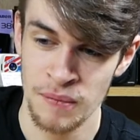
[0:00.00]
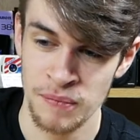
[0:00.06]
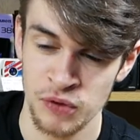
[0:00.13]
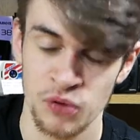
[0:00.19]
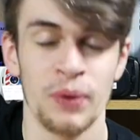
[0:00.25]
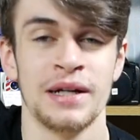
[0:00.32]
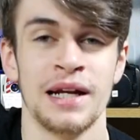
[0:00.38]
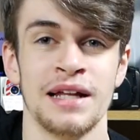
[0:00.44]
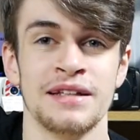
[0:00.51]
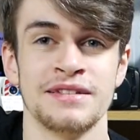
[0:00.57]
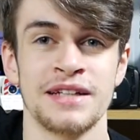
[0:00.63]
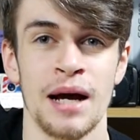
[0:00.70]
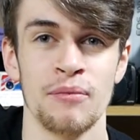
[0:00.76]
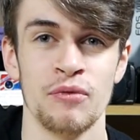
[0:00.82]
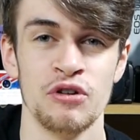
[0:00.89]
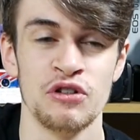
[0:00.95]
twin lens
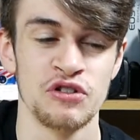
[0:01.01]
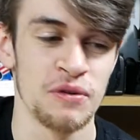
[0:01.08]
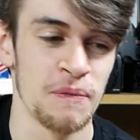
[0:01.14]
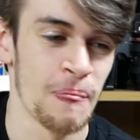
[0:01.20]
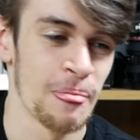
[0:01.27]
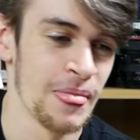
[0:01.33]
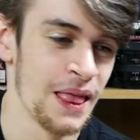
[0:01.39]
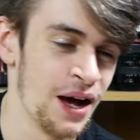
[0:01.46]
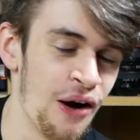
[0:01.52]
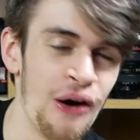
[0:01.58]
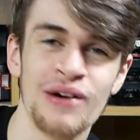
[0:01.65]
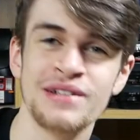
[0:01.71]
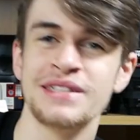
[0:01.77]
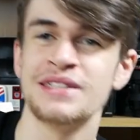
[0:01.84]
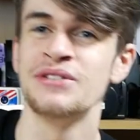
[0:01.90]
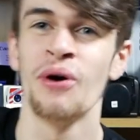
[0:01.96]
cameras,
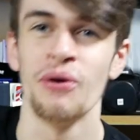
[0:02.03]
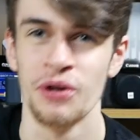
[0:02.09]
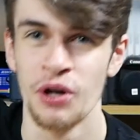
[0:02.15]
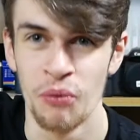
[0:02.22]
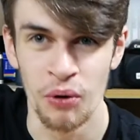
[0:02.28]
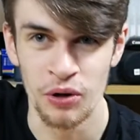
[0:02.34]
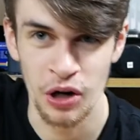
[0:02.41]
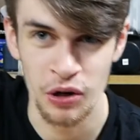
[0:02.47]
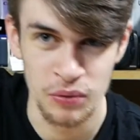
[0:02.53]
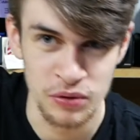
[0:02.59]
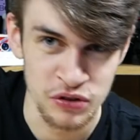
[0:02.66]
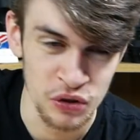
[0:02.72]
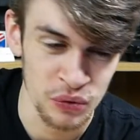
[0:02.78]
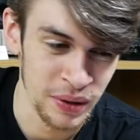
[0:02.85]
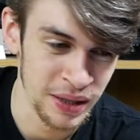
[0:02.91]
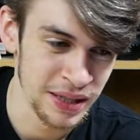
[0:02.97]
I did not know what I was
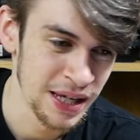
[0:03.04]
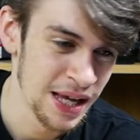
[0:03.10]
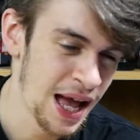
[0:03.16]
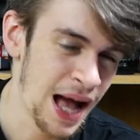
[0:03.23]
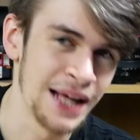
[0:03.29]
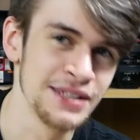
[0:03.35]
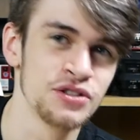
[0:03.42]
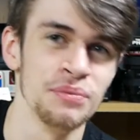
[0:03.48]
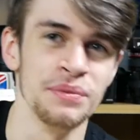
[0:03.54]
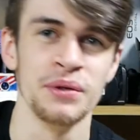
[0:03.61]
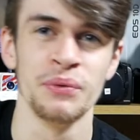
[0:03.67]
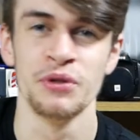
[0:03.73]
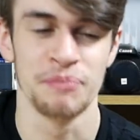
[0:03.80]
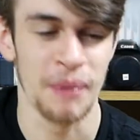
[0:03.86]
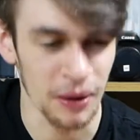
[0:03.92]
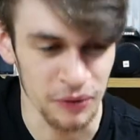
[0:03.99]
doing, and something
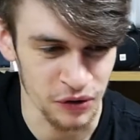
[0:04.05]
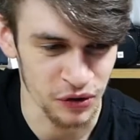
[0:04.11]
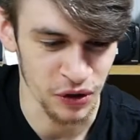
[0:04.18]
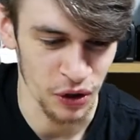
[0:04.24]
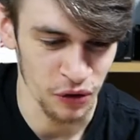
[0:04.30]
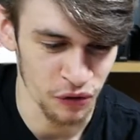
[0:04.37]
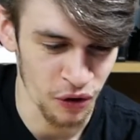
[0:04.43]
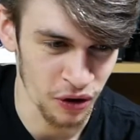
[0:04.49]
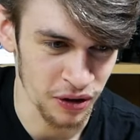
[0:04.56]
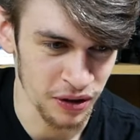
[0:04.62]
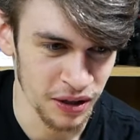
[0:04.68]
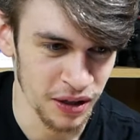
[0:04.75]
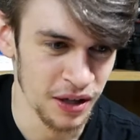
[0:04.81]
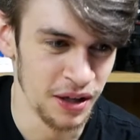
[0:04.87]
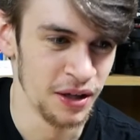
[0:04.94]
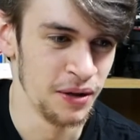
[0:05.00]
was bound to go wrong.
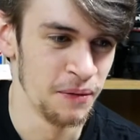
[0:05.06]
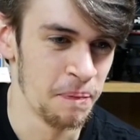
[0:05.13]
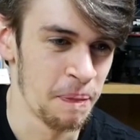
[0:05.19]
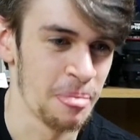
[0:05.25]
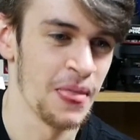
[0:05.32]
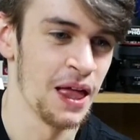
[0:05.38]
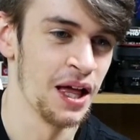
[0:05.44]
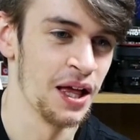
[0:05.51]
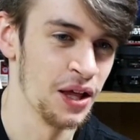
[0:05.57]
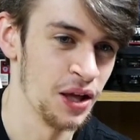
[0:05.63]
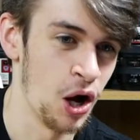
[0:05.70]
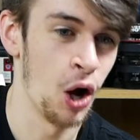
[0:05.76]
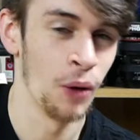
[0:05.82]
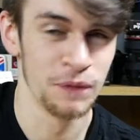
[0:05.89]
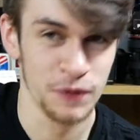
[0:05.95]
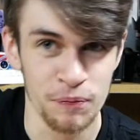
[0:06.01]

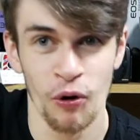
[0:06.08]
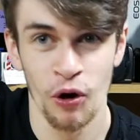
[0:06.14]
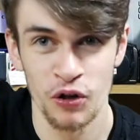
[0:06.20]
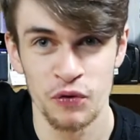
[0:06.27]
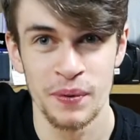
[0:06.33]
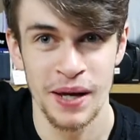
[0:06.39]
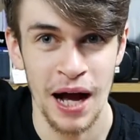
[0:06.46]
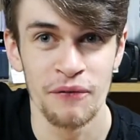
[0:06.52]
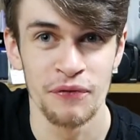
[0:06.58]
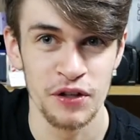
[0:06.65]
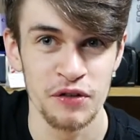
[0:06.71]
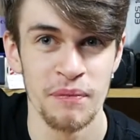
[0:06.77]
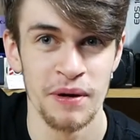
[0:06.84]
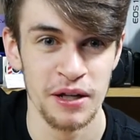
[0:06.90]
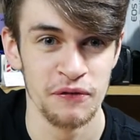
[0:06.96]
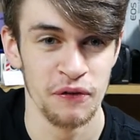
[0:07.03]
I'm surprised we have
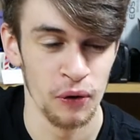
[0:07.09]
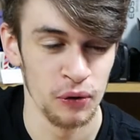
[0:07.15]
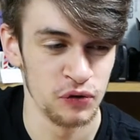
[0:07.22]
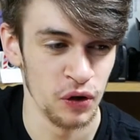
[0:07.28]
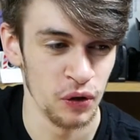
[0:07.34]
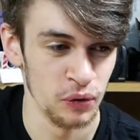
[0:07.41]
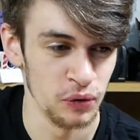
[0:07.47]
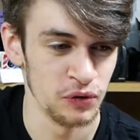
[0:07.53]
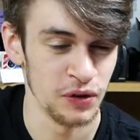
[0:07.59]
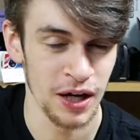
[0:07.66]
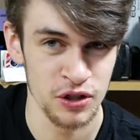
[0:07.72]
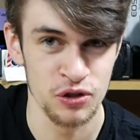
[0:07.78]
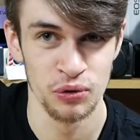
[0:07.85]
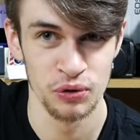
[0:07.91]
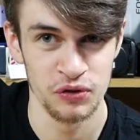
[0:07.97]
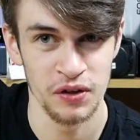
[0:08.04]
this many photos,
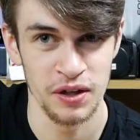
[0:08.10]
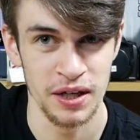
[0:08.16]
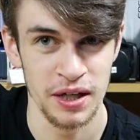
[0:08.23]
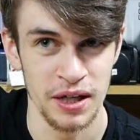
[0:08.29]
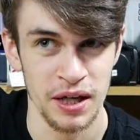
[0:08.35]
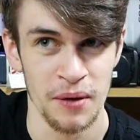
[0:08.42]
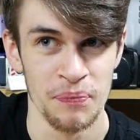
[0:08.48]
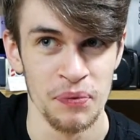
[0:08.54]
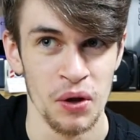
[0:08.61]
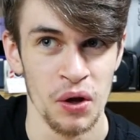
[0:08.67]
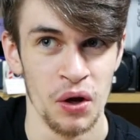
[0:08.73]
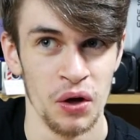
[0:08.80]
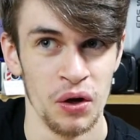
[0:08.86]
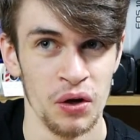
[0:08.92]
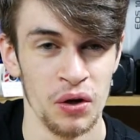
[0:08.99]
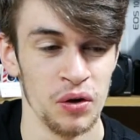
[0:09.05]
as you'll see
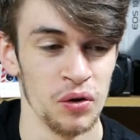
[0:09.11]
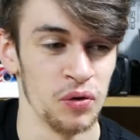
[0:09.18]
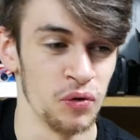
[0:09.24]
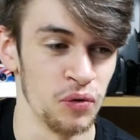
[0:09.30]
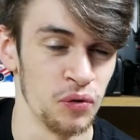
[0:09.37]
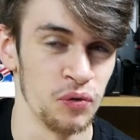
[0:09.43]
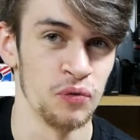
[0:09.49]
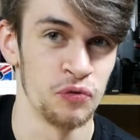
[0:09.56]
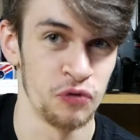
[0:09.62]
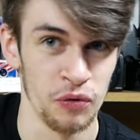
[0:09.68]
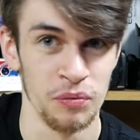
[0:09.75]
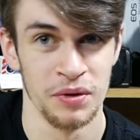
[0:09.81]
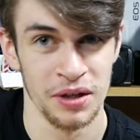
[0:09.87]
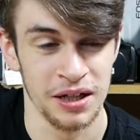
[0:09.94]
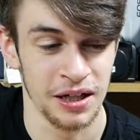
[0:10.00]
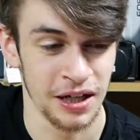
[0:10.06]

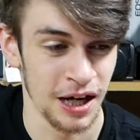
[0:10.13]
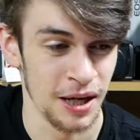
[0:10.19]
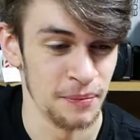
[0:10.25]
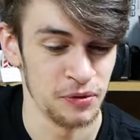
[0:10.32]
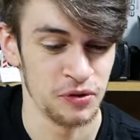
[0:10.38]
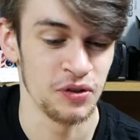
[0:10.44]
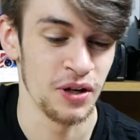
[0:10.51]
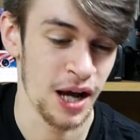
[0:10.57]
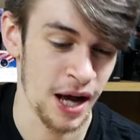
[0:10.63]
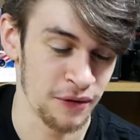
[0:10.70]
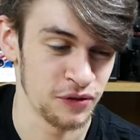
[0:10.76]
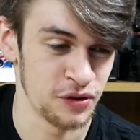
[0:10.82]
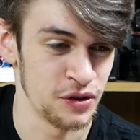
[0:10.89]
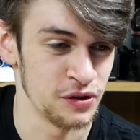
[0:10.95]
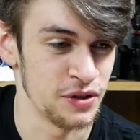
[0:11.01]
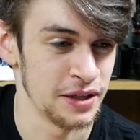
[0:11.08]
from the clips
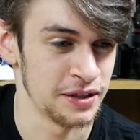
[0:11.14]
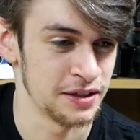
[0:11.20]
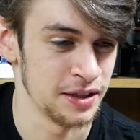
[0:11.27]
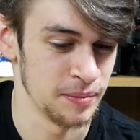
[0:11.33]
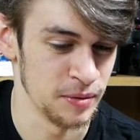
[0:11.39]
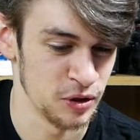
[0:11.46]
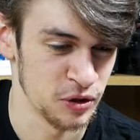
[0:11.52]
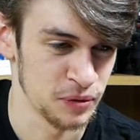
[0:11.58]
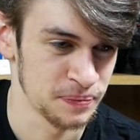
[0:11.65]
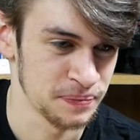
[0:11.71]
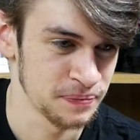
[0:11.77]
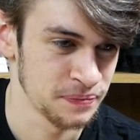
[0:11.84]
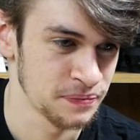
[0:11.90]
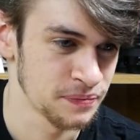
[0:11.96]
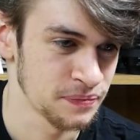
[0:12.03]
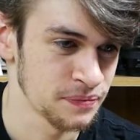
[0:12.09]
after this next image.
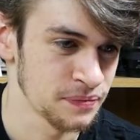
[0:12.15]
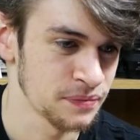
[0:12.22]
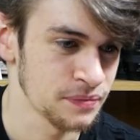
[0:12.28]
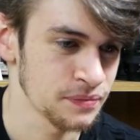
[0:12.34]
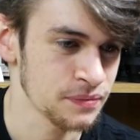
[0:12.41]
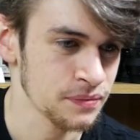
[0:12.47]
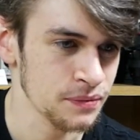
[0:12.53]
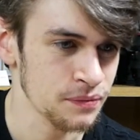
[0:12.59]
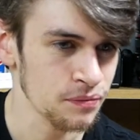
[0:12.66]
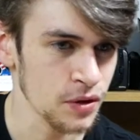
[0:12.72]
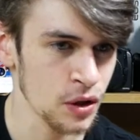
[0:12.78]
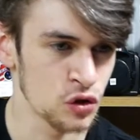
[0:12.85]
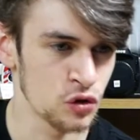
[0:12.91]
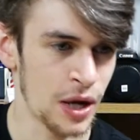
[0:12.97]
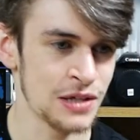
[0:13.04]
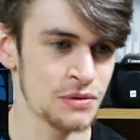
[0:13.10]

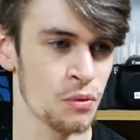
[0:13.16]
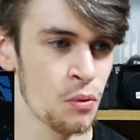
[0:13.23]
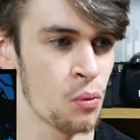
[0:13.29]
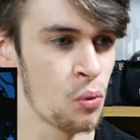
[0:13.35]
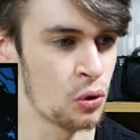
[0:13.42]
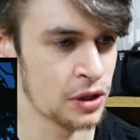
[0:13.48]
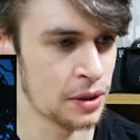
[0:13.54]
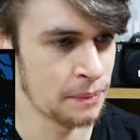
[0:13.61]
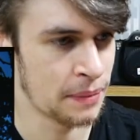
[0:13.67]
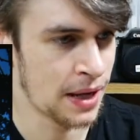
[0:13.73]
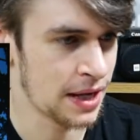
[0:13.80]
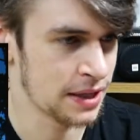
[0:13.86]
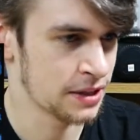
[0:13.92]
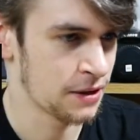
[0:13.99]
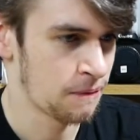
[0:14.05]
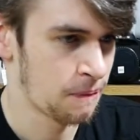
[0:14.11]
So as we were walking back,